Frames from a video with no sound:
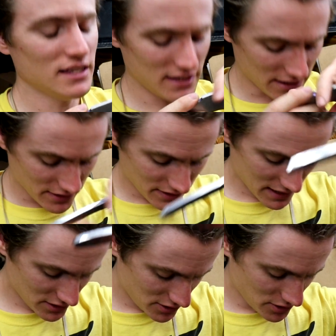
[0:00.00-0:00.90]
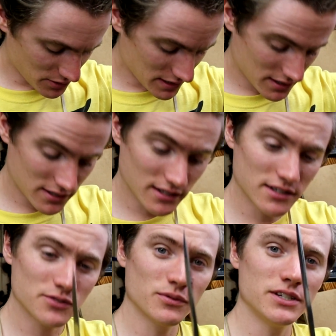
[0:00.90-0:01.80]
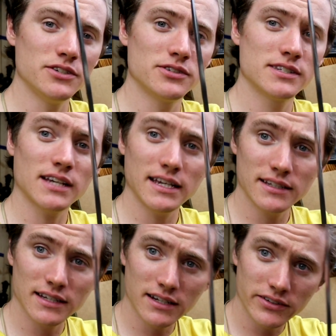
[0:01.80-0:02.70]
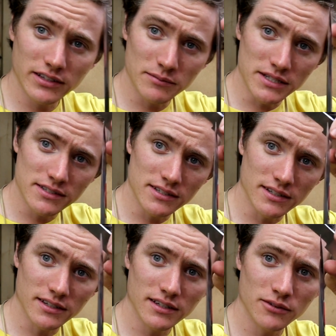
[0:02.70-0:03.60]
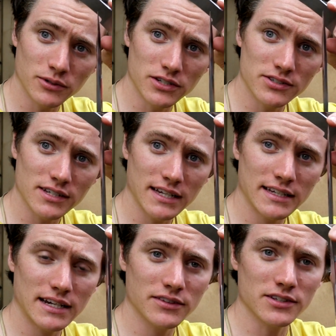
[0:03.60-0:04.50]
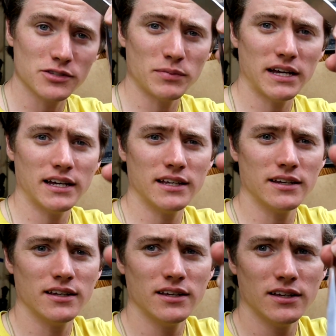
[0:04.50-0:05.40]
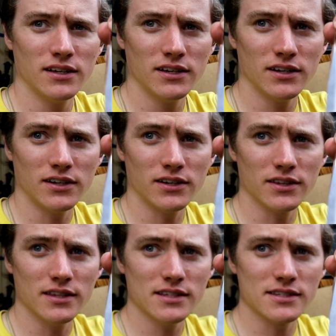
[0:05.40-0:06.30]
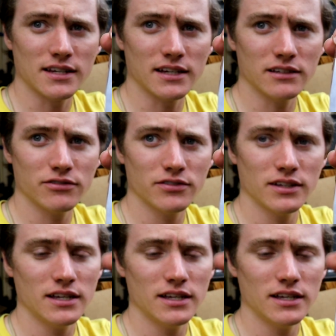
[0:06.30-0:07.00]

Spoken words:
The other thing too is when you sight down, let me see, when you sight down the spine on this knife,